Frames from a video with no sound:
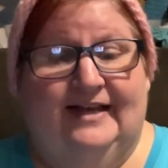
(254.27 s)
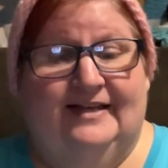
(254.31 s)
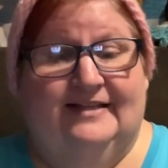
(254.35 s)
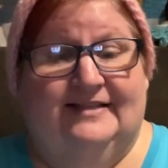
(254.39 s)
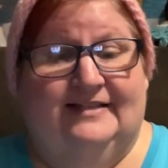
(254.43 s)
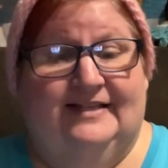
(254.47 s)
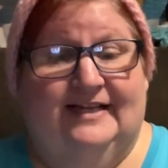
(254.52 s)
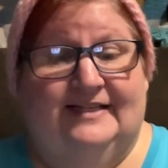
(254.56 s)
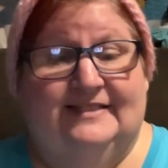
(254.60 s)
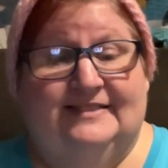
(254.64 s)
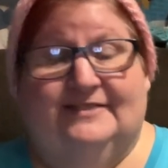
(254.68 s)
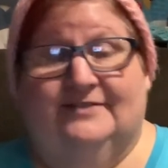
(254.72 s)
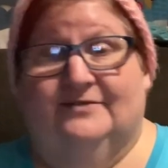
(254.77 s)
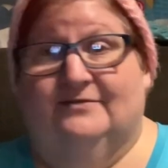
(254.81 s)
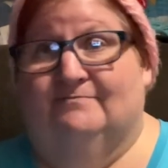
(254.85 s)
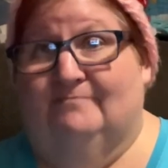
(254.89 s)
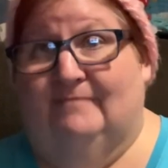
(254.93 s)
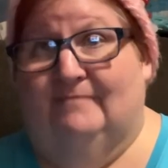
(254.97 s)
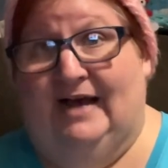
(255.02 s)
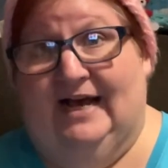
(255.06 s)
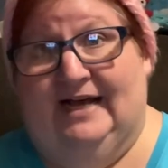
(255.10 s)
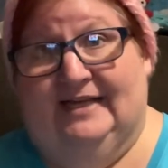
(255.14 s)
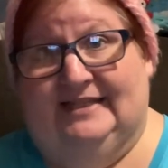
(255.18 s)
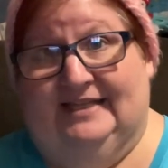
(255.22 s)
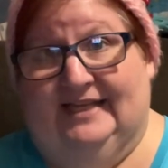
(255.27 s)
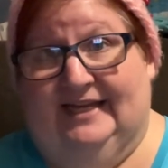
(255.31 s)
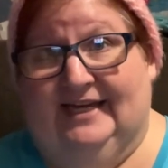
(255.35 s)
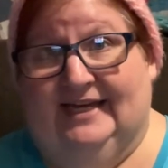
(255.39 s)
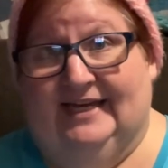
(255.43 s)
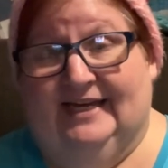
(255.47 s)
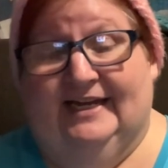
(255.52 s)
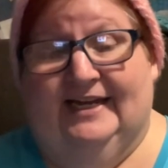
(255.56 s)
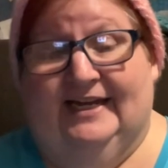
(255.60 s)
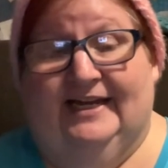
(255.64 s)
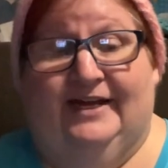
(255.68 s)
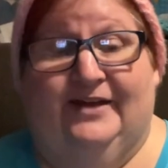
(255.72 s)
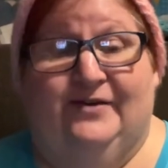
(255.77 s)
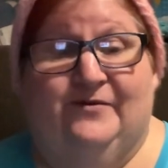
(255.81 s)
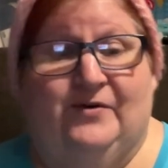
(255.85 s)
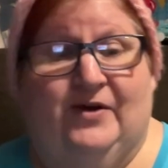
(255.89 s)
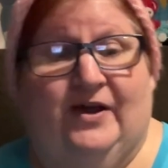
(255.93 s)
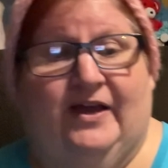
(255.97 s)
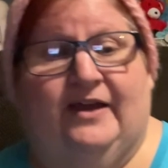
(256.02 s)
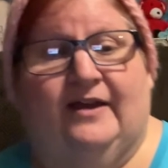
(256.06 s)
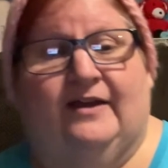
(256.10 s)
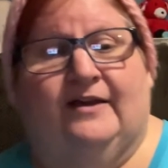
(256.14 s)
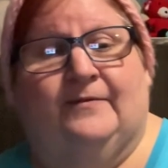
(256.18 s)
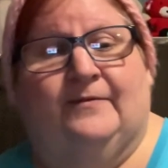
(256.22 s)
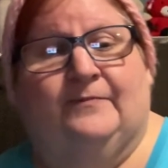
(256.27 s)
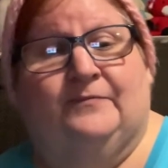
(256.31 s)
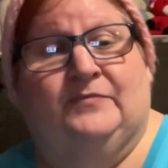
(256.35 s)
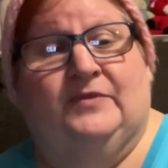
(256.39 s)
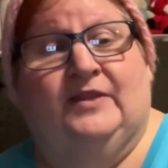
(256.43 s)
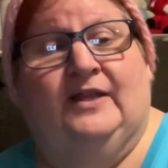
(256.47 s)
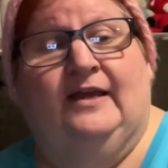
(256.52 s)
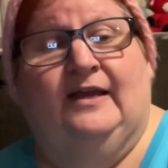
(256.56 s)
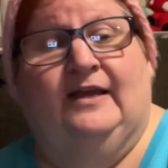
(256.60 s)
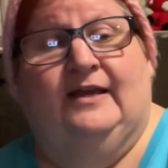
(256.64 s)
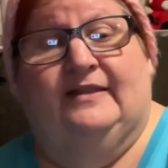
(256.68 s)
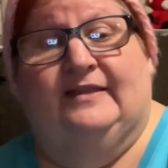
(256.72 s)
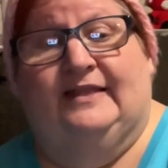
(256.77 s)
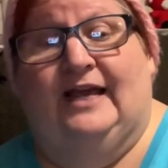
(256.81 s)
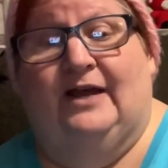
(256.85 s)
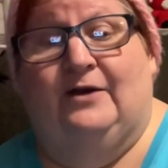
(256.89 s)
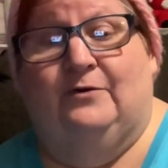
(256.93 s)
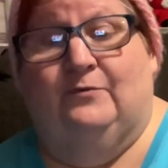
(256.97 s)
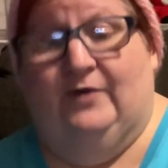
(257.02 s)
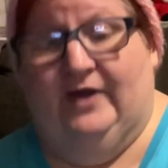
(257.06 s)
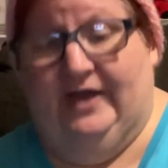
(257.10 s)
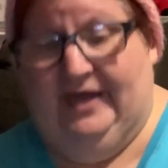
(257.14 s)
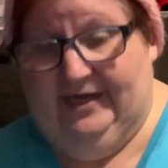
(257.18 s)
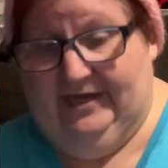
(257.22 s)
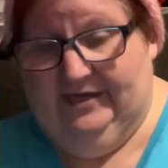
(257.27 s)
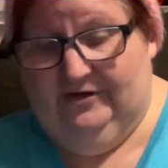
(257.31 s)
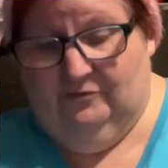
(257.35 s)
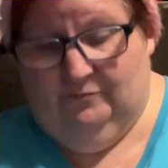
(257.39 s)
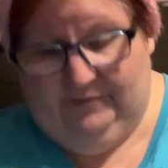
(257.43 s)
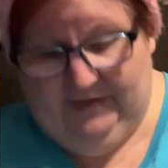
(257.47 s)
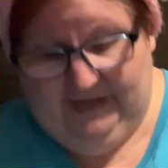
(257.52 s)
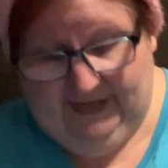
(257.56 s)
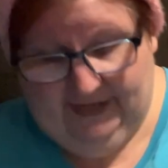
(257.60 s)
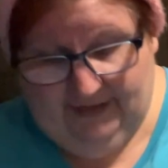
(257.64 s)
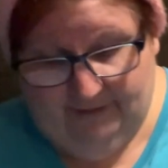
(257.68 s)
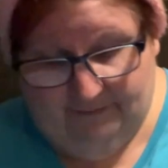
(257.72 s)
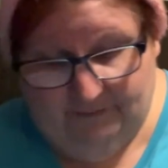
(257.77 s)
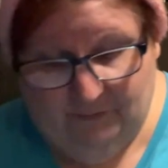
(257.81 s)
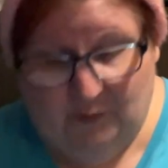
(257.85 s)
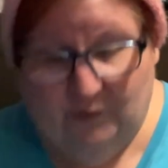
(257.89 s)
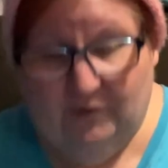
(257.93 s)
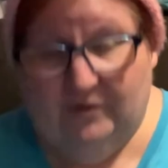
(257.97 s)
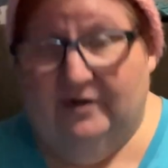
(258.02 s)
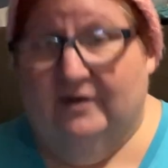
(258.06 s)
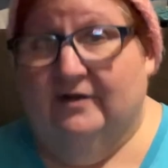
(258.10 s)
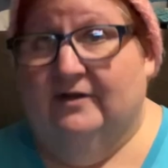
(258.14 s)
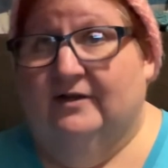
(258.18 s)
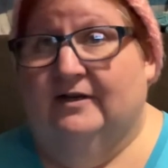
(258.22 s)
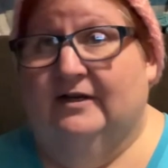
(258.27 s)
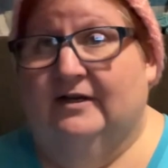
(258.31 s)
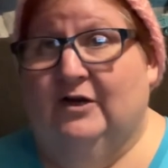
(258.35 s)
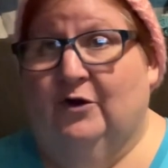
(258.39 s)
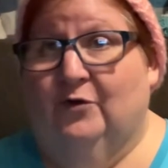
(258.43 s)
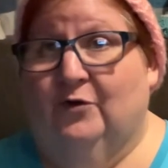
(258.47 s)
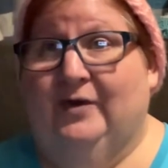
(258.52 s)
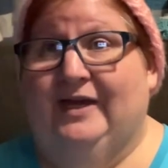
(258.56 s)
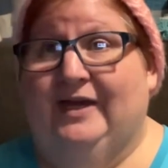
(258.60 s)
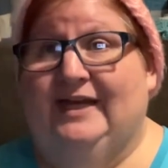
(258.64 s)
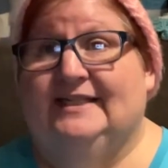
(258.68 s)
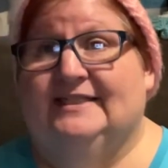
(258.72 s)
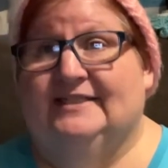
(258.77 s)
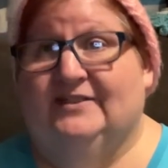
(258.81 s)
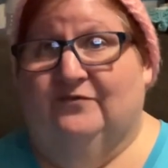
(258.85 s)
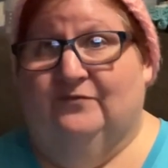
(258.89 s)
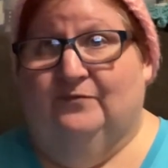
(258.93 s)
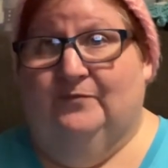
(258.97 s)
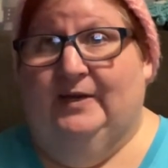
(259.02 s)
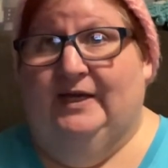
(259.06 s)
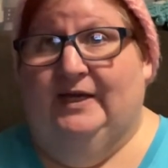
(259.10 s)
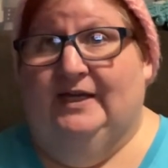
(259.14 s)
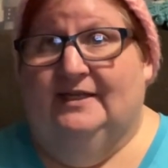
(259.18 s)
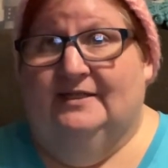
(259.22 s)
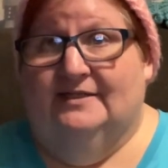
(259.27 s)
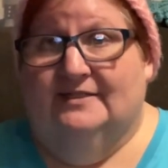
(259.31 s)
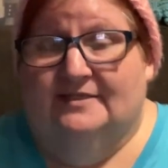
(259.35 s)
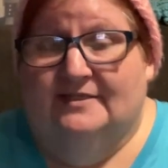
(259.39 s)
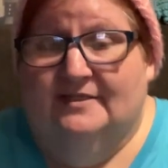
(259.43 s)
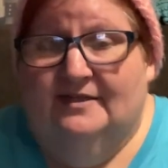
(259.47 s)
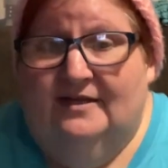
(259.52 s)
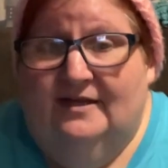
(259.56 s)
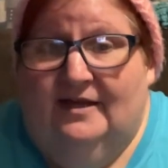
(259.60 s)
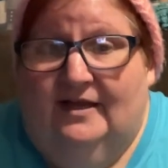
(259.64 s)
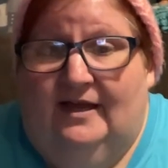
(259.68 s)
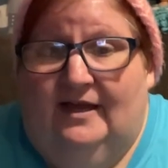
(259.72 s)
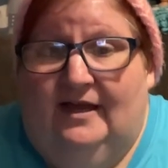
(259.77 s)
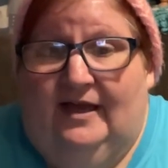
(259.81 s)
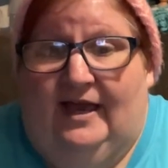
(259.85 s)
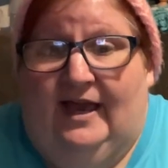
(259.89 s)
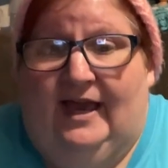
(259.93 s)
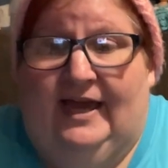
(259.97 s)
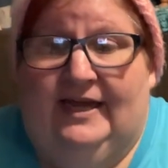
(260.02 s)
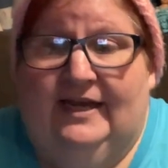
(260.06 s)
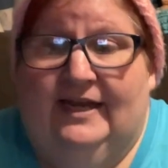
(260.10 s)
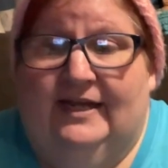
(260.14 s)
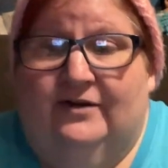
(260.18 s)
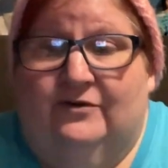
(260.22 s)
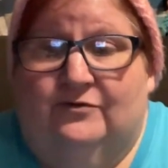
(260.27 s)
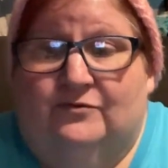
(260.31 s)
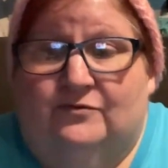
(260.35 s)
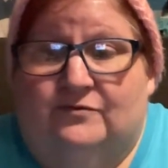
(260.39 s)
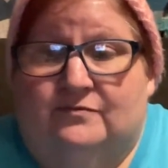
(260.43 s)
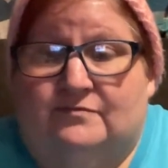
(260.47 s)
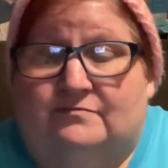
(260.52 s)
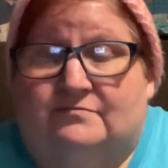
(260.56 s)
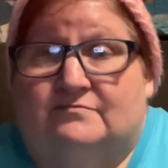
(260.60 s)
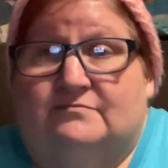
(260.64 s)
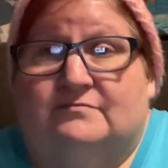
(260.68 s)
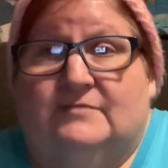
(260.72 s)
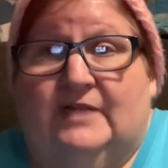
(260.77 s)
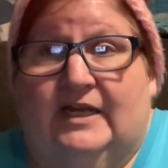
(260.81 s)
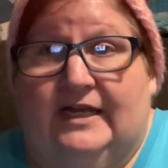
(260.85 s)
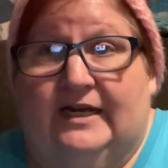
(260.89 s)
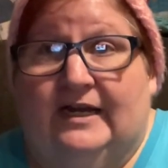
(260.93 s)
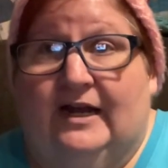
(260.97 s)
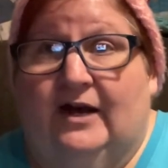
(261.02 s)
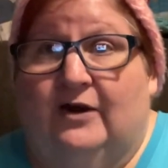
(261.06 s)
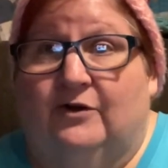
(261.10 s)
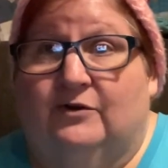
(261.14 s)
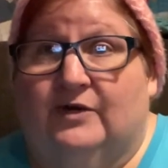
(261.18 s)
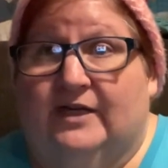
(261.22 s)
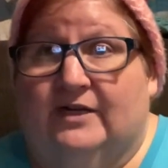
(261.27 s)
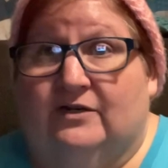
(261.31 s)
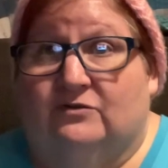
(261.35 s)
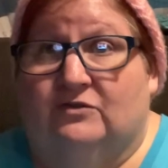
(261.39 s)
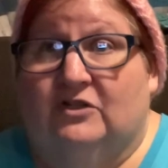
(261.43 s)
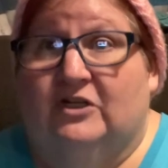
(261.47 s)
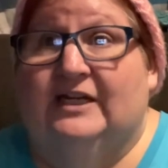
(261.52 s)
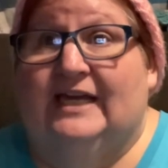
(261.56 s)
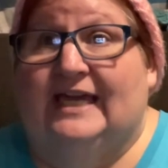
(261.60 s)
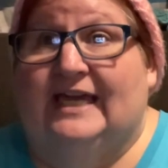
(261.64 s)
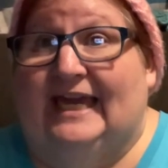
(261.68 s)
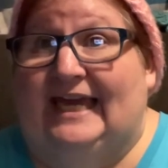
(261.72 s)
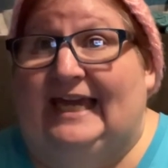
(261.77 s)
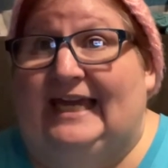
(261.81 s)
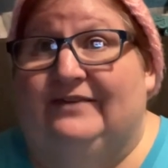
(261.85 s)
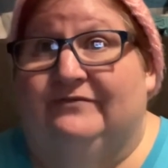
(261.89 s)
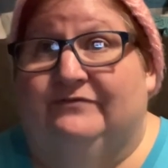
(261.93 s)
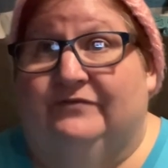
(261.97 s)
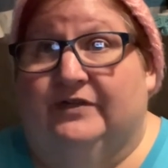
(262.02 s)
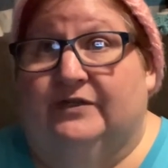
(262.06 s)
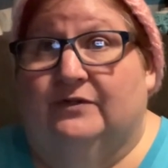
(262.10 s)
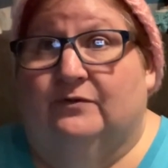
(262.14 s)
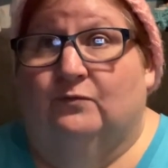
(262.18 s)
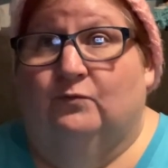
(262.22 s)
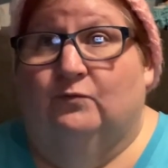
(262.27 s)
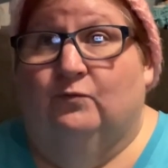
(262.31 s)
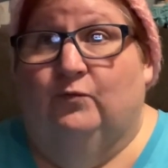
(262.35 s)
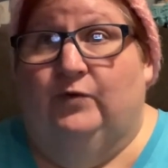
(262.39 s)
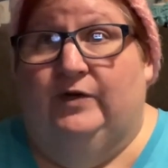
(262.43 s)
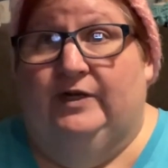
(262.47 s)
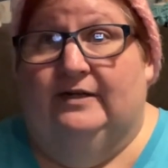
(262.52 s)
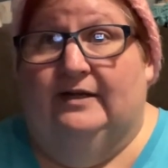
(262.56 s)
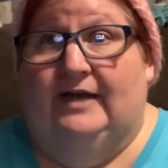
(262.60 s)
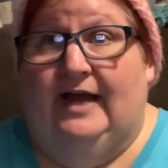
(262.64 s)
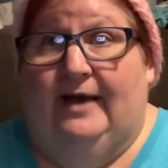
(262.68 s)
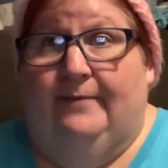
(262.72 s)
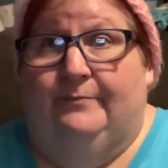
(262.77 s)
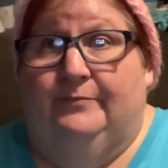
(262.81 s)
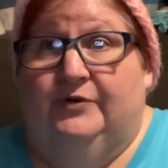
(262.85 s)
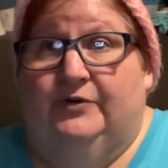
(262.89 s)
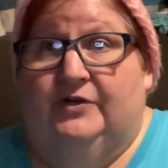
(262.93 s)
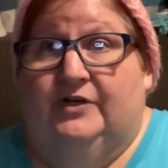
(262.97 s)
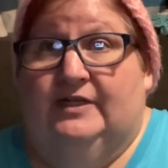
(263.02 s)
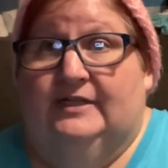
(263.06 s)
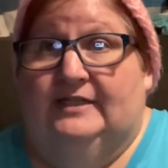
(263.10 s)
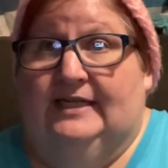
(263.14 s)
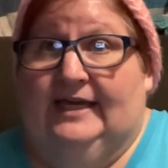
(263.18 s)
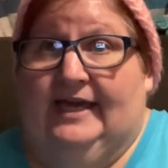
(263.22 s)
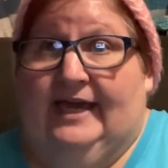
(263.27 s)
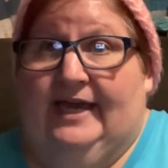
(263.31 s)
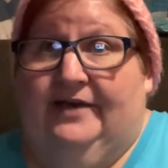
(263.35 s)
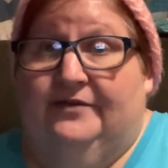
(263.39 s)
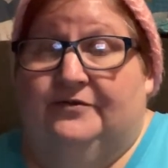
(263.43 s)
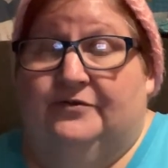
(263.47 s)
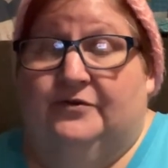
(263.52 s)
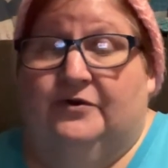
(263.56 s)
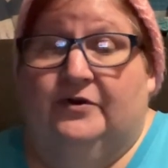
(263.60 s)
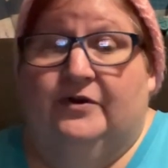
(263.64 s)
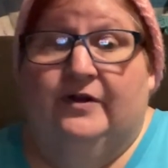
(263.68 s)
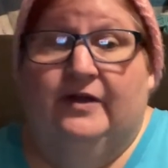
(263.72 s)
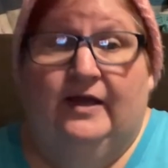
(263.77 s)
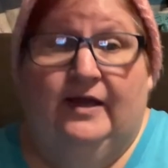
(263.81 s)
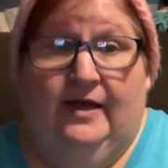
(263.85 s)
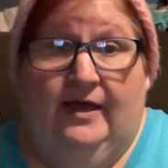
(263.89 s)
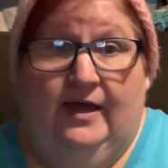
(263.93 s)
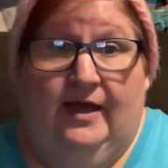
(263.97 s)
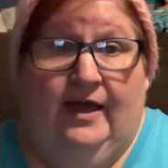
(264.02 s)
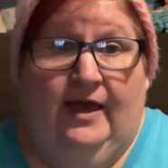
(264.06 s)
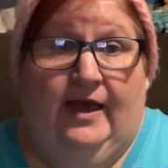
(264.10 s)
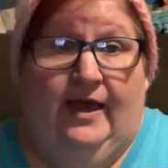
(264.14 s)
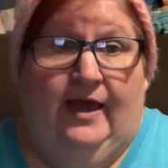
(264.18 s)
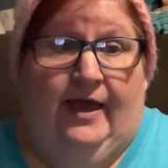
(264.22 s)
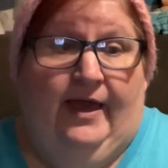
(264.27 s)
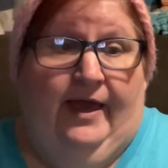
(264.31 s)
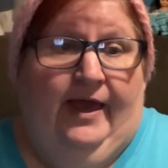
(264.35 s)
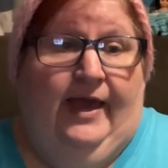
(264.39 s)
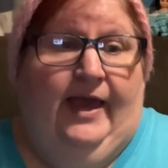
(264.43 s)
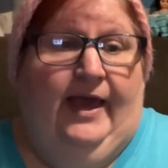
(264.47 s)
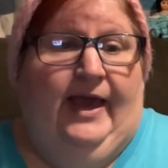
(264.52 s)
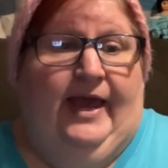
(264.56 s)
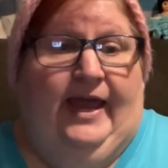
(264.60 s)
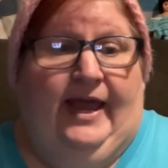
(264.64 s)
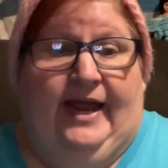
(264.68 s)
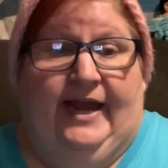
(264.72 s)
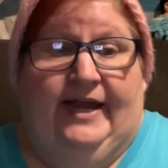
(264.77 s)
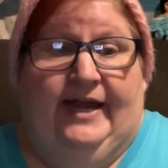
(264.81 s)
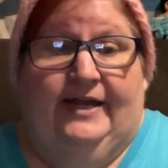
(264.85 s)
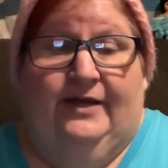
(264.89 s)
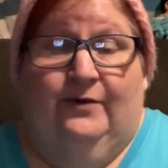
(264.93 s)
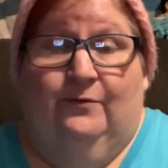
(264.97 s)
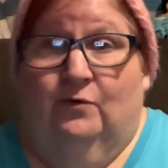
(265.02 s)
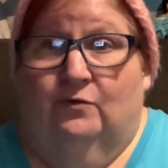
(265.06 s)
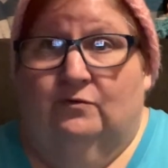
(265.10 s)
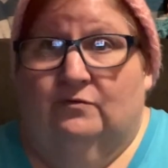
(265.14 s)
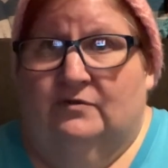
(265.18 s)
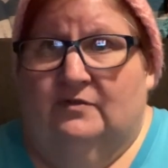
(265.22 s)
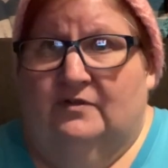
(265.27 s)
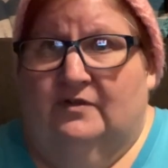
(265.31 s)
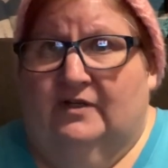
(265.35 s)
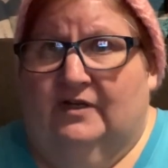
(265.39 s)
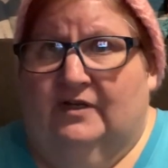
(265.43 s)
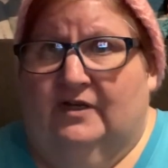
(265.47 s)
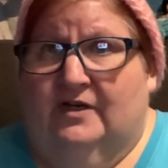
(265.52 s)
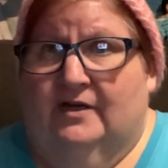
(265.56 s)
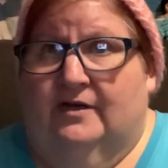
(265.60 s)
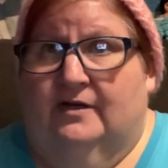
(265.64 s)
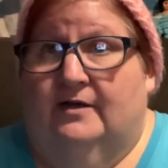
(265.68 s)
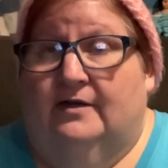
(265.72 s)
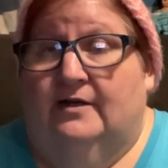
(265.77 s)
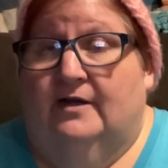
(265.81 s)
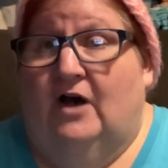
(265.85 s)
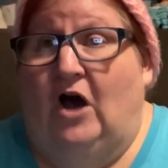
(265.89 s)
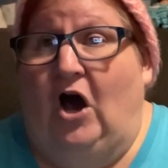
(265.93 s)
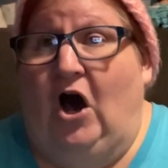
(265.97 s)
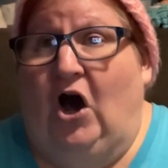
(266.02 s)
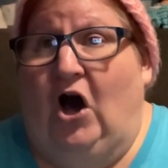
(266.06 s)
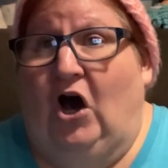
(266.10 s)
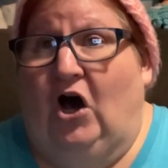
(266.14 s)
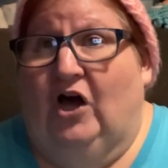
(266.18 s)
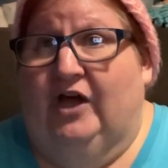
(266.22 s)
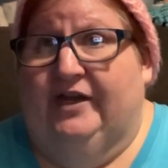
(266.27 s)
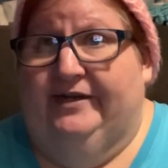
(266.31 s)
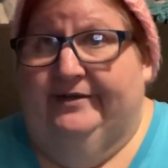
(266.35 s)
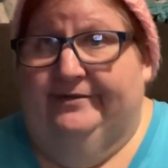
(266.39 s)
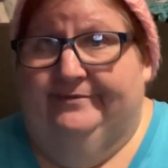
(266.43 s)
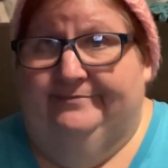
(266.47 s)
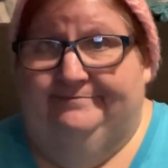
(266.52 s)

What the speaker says: That's my thinking anyway. That way it'll be a more cohesive piece, and it'll look even when I put it together, and it won't look odd.